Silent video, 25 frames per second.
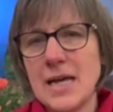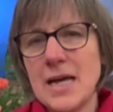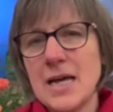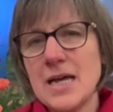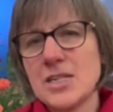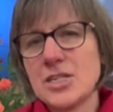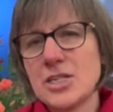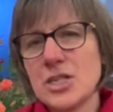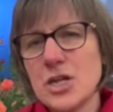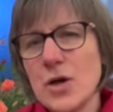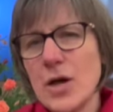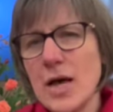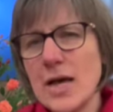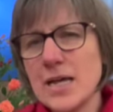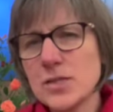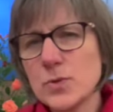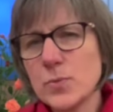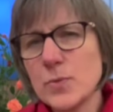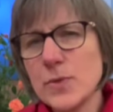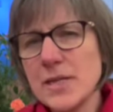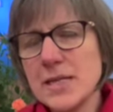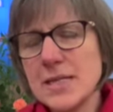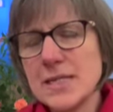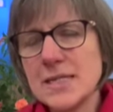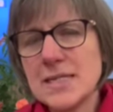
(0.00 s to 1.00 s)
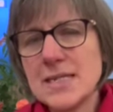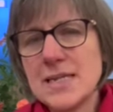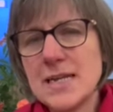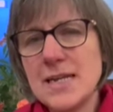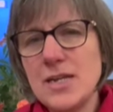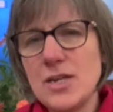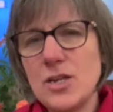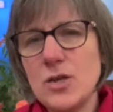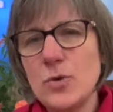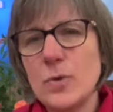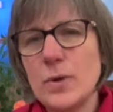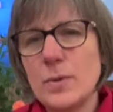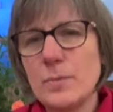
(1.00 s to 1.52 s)
So as we
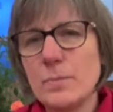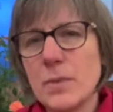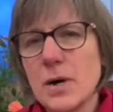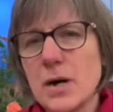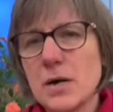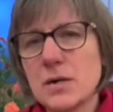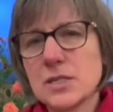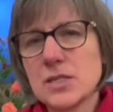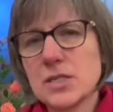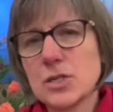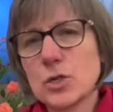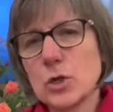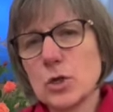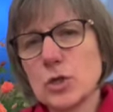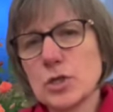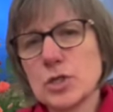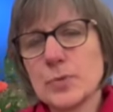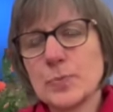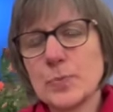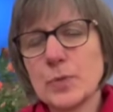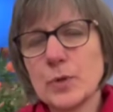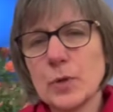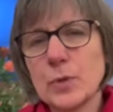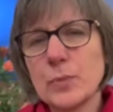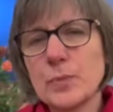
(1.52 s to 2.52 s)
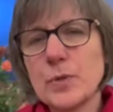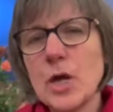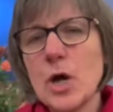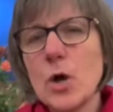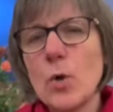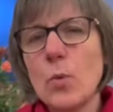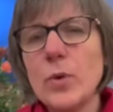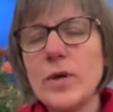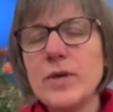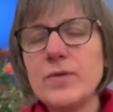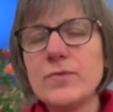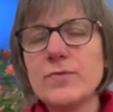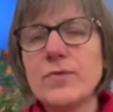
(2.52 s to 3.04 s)
continue in Mark's Gospel,
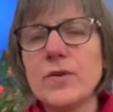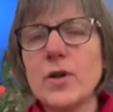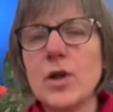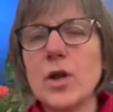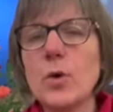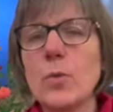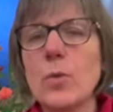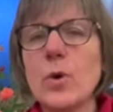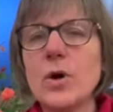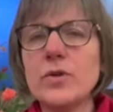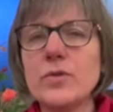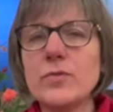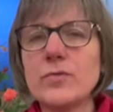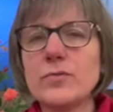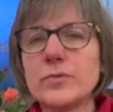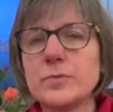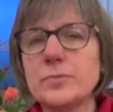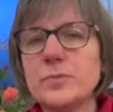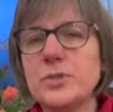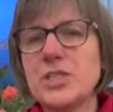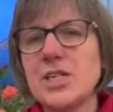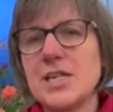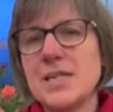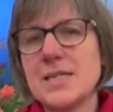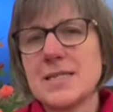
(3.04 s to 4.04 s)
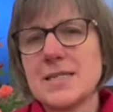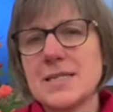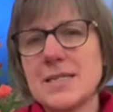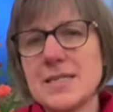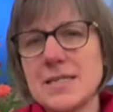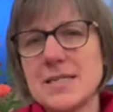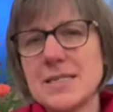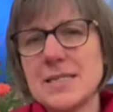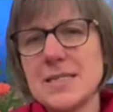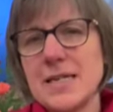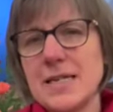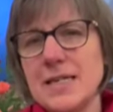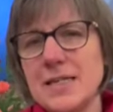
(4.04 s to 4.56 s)
we follow on from
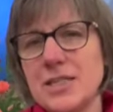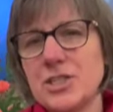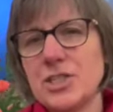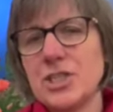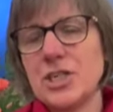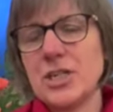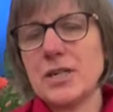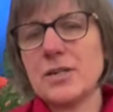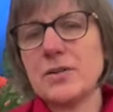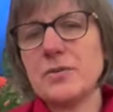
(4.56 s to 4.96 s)
Jesus' teaching.